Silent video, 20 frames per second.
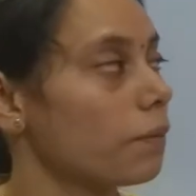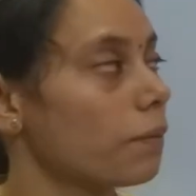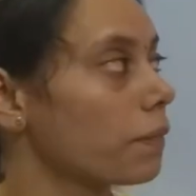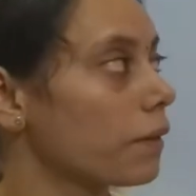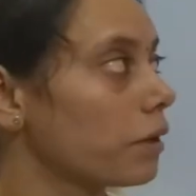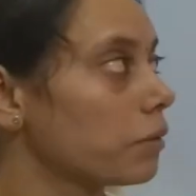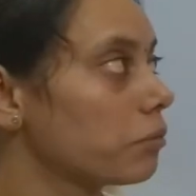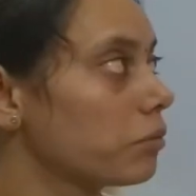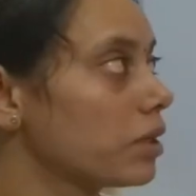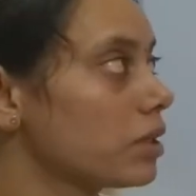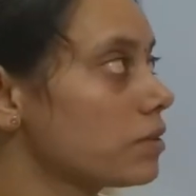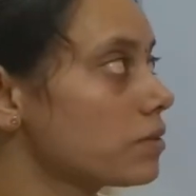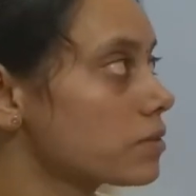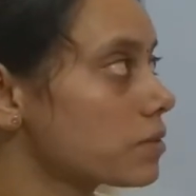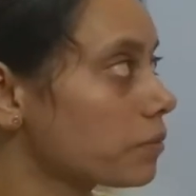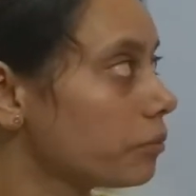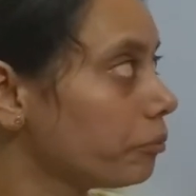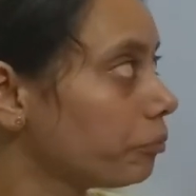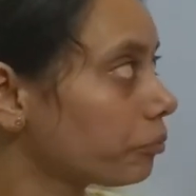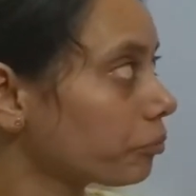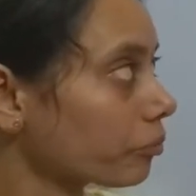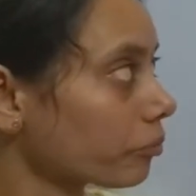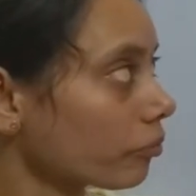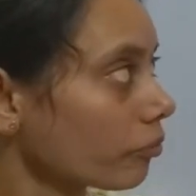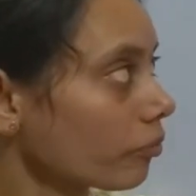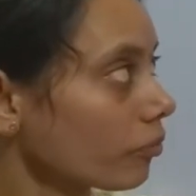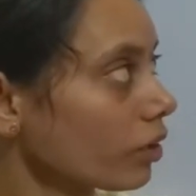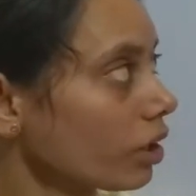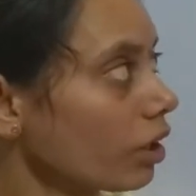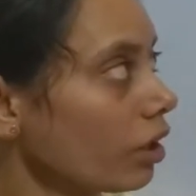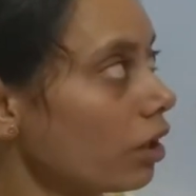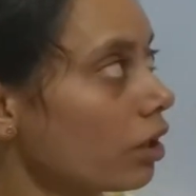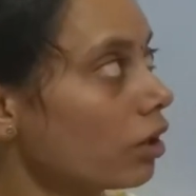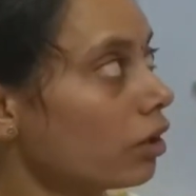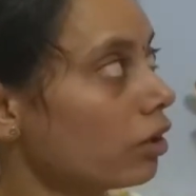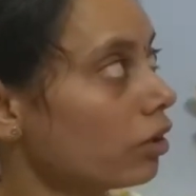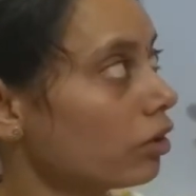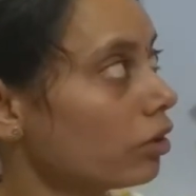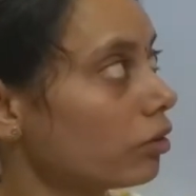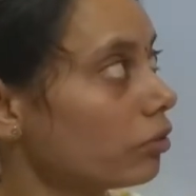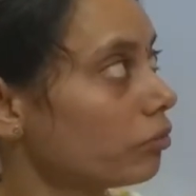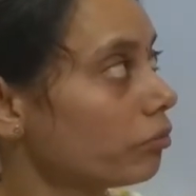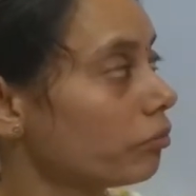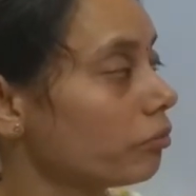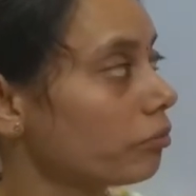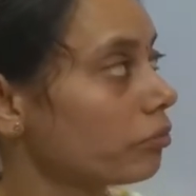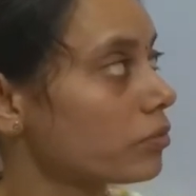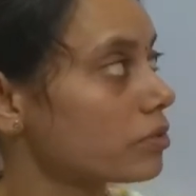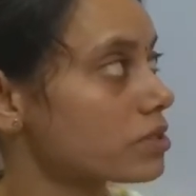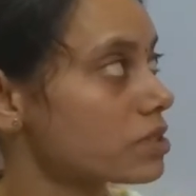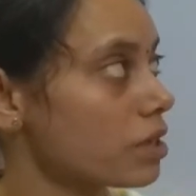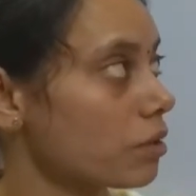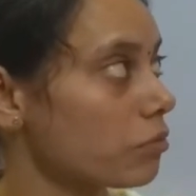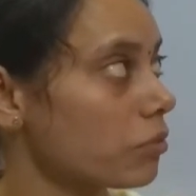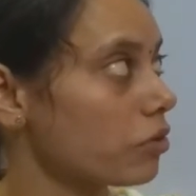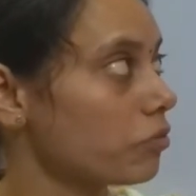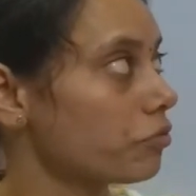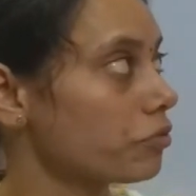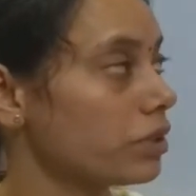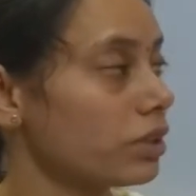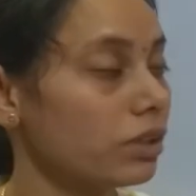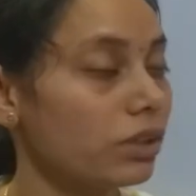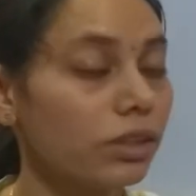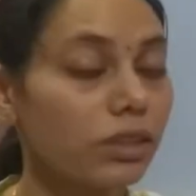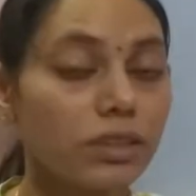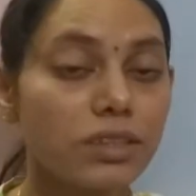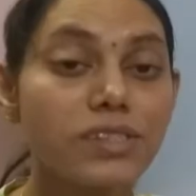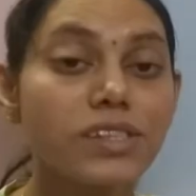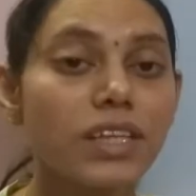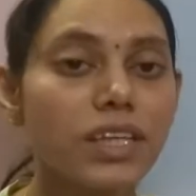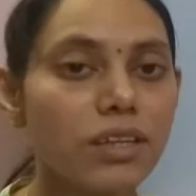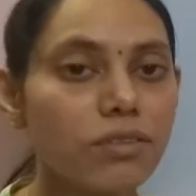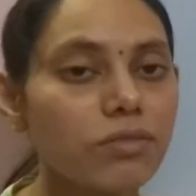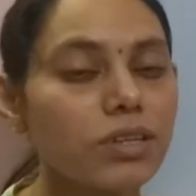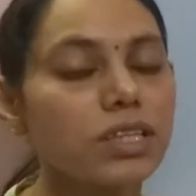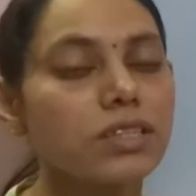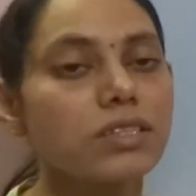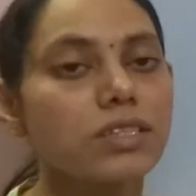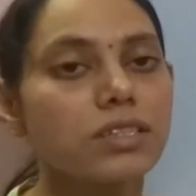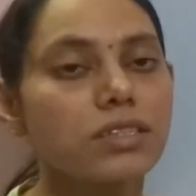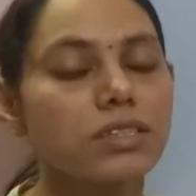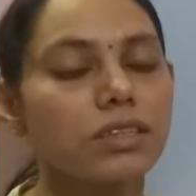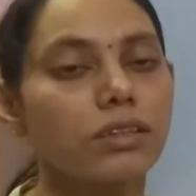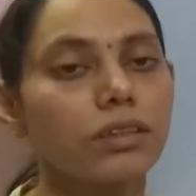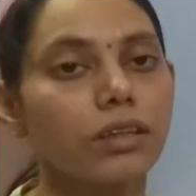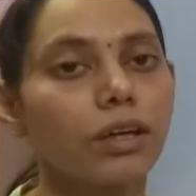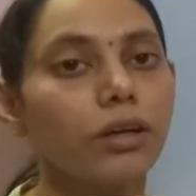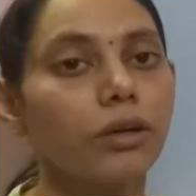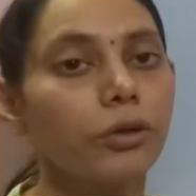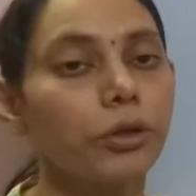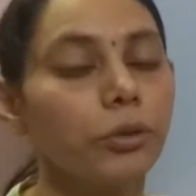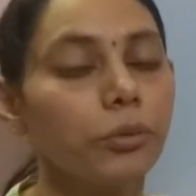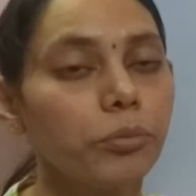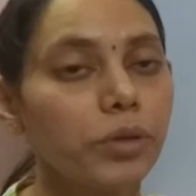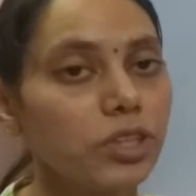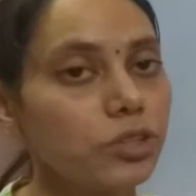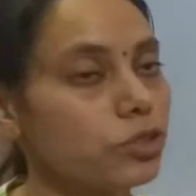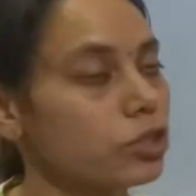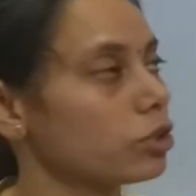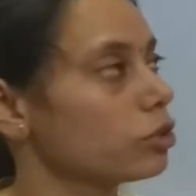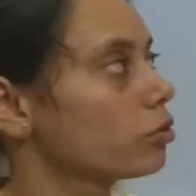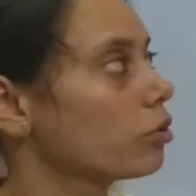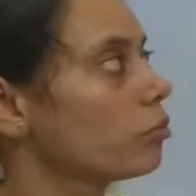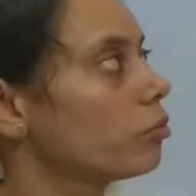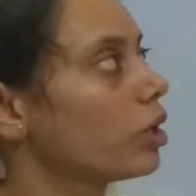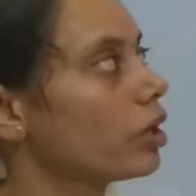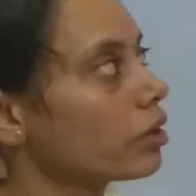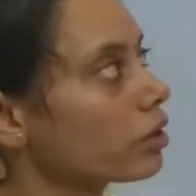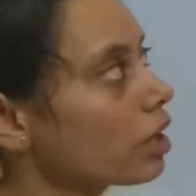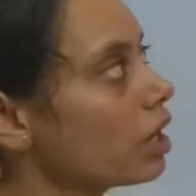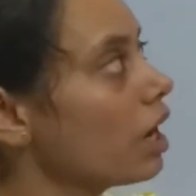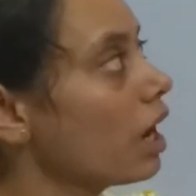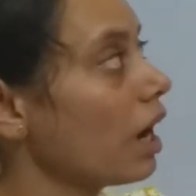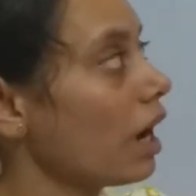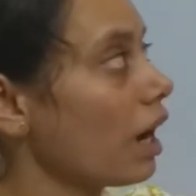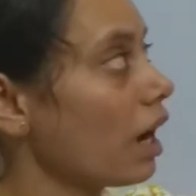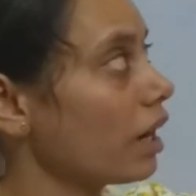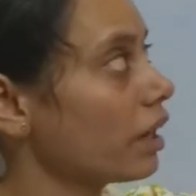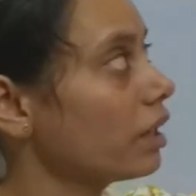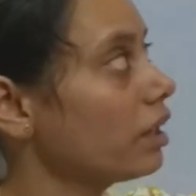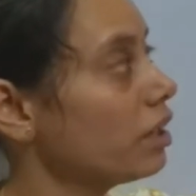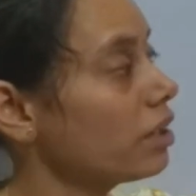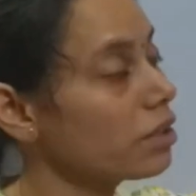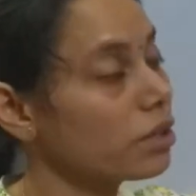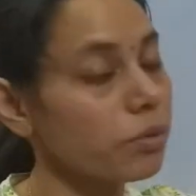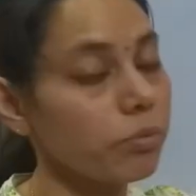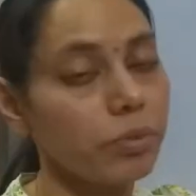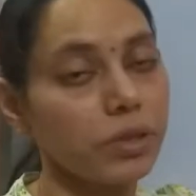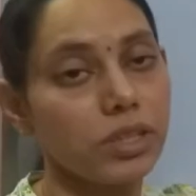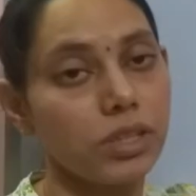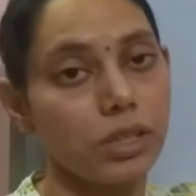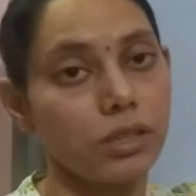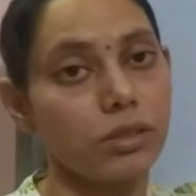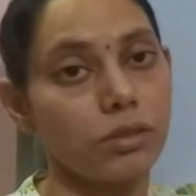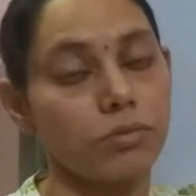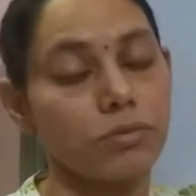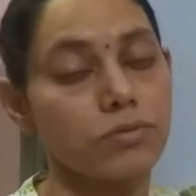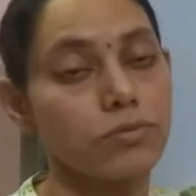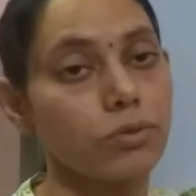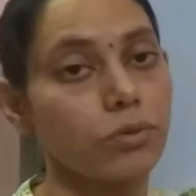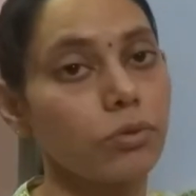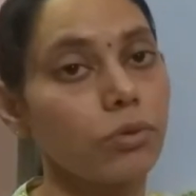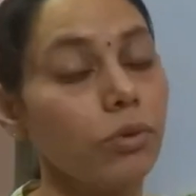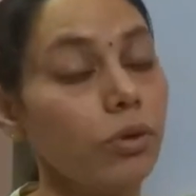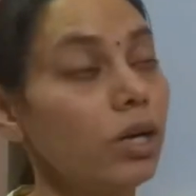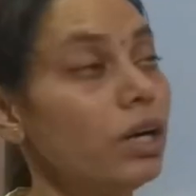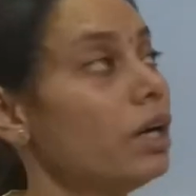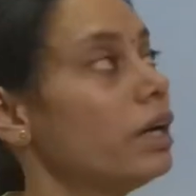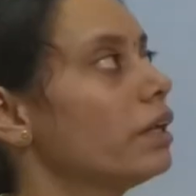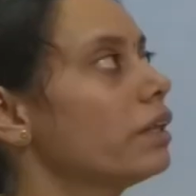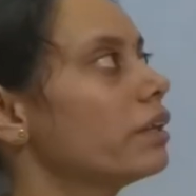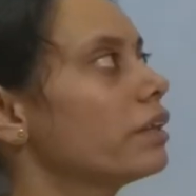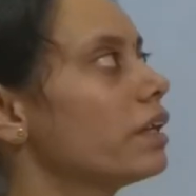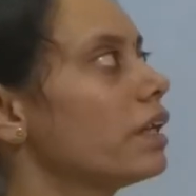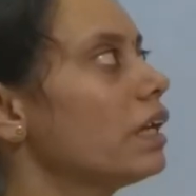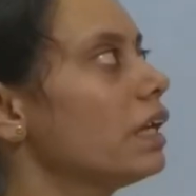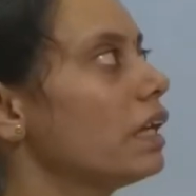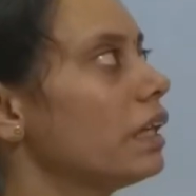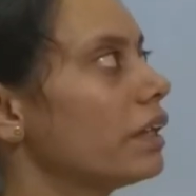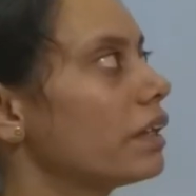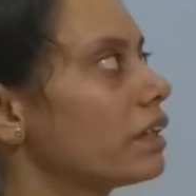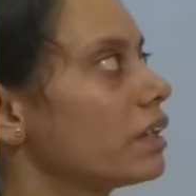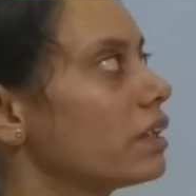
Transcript: That means uh, some of the sequences in the human genome are highly repetitive, so they